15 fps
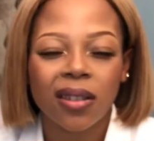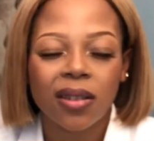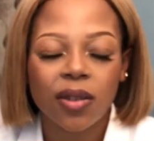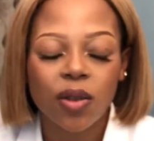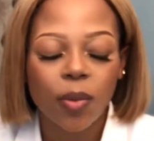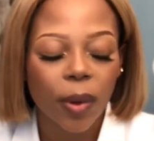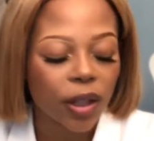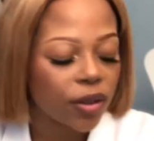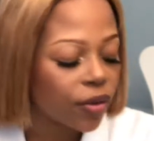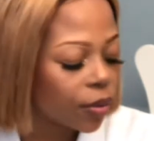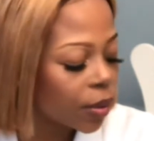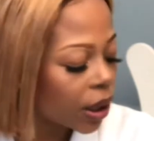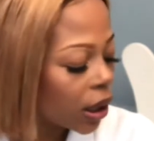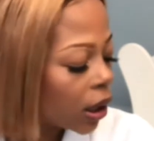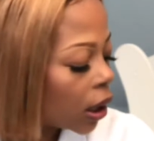too much for
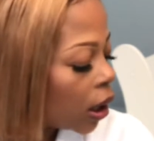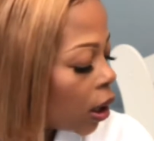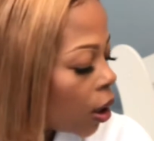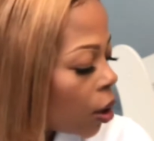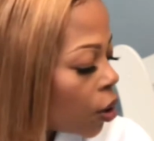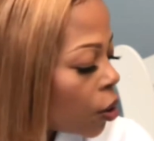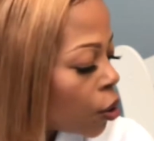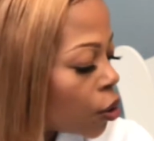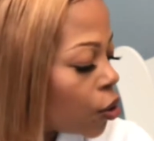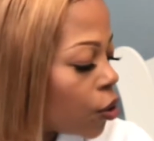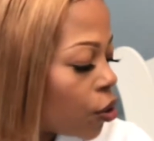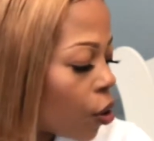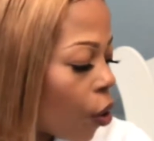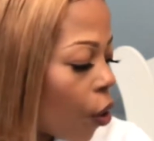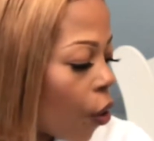me.
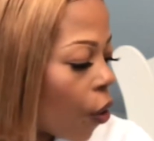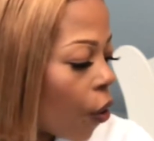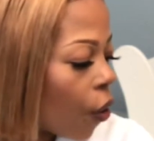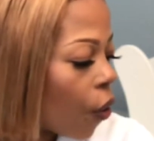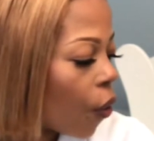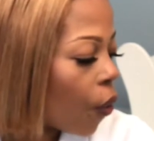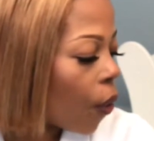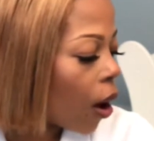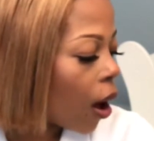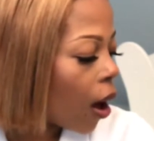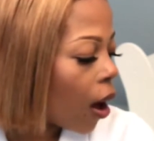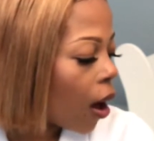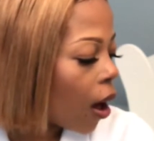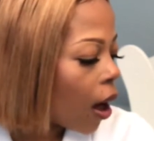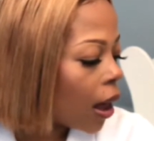So
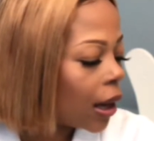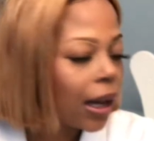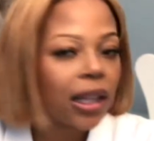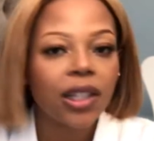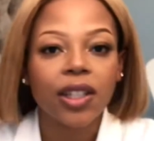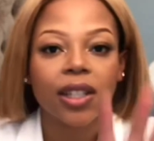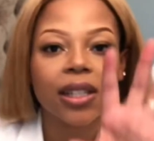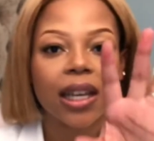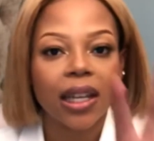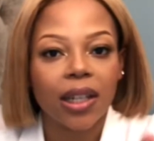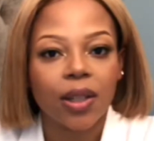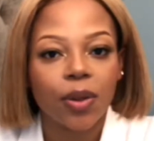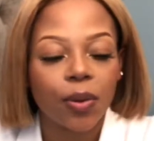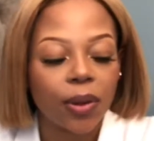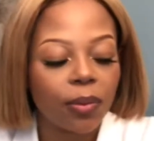let's just get
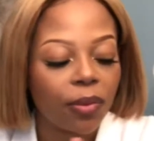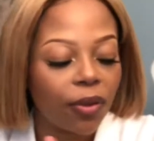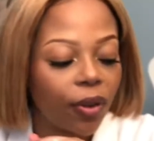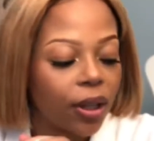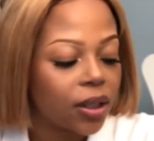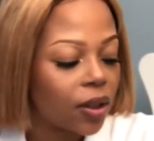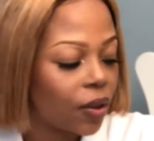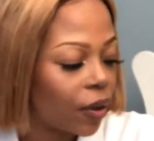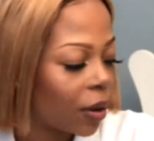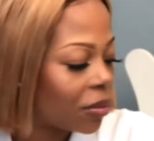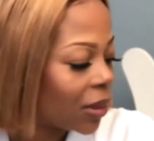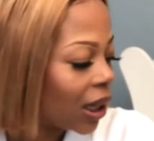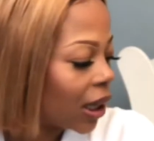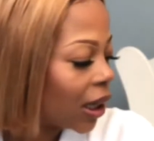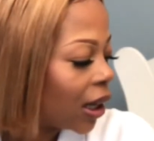into it before I start
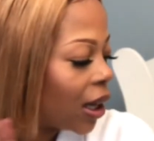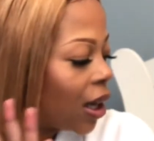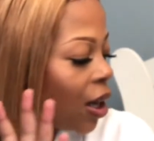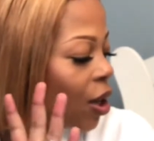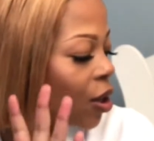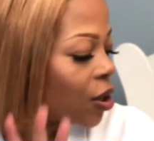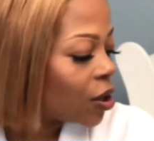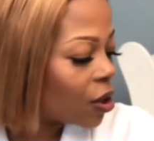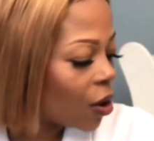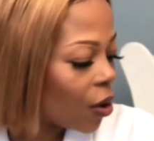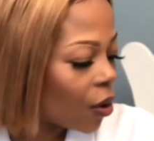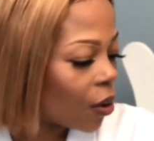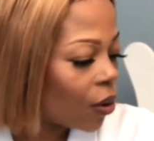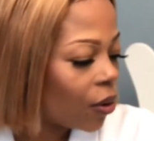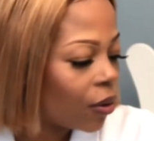rambling.
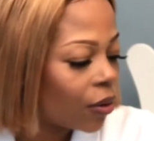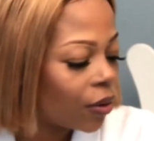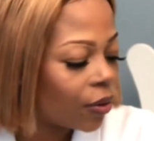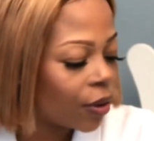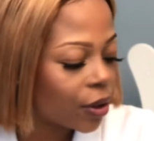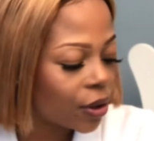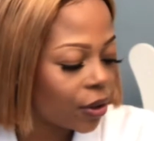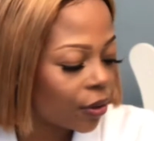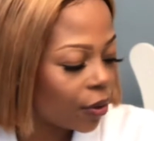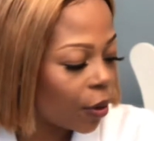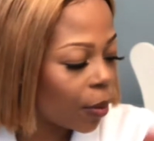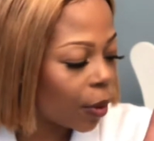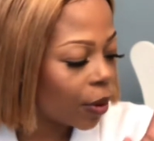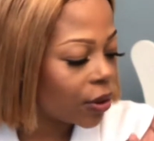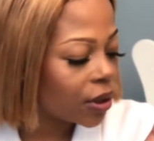So first and
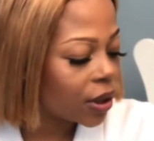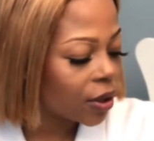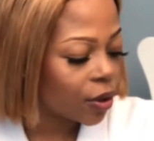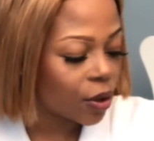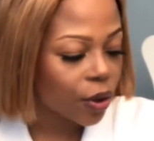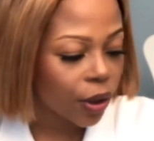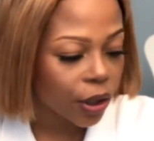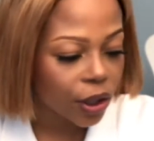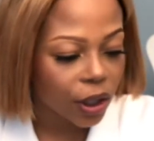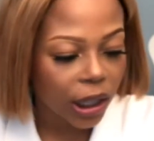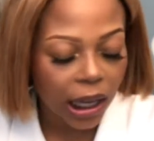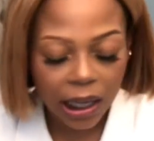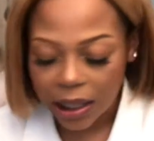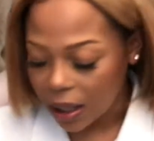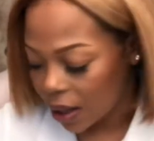foremost, you saw the
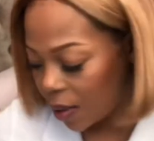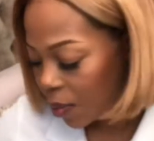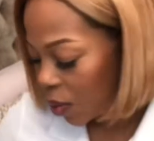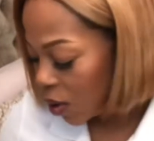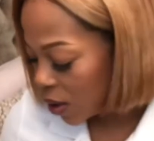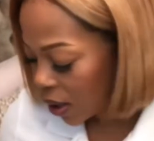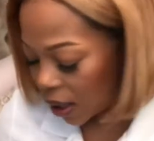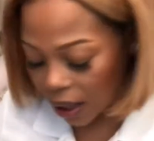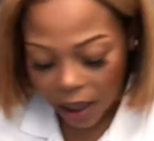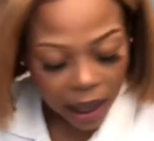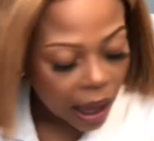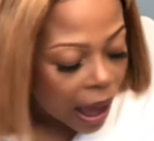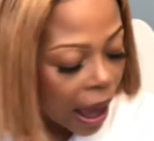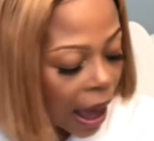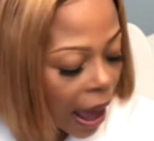suitcase that I'm using
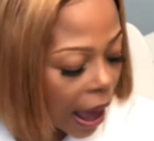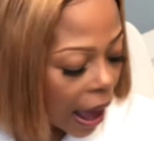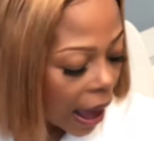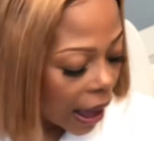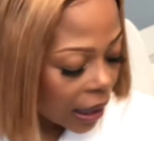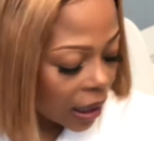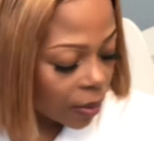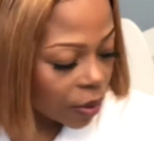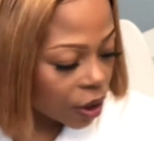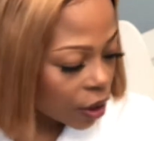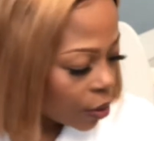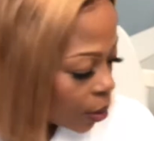and let me just